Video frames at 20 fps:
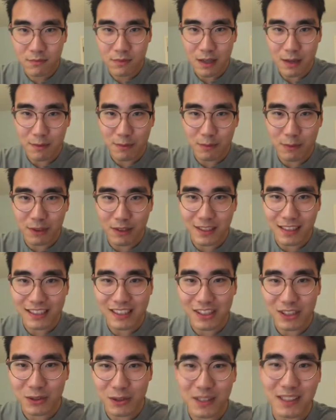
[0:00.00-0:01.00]
Happy birthday,
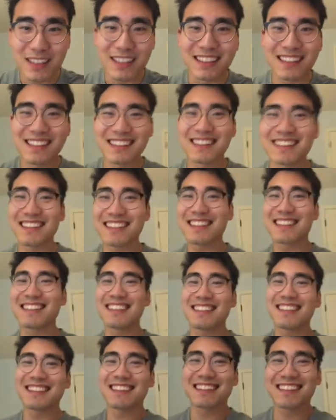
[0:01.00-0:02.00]
Sherwood.
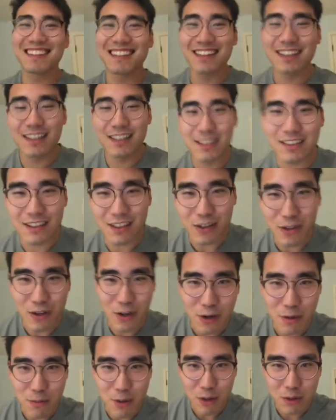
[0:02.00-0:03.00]
No
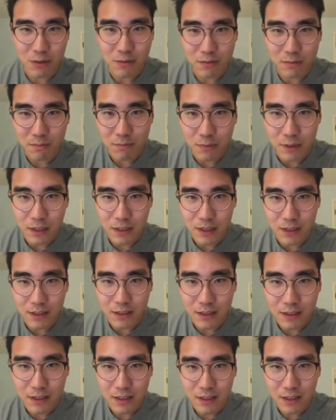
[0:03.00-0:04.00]
homo, but
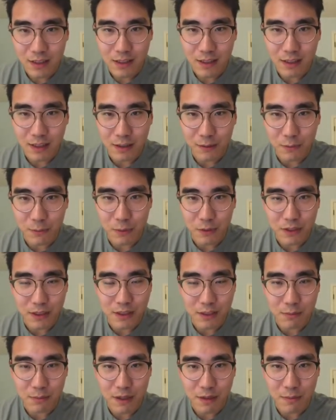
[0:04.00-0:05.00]
I
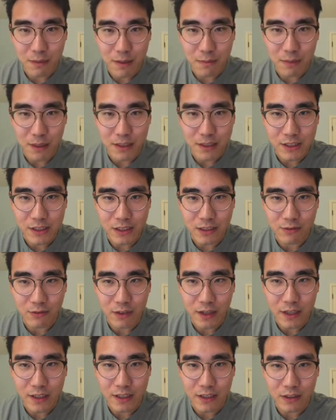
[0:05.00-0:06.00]
wouldn't spread my butt cheeks
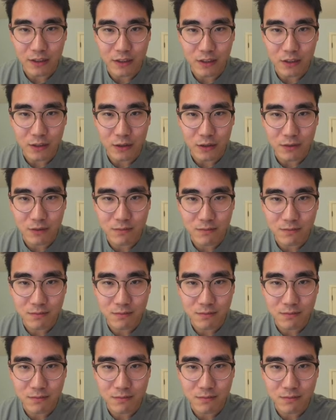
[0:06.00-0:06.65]
for any other dude.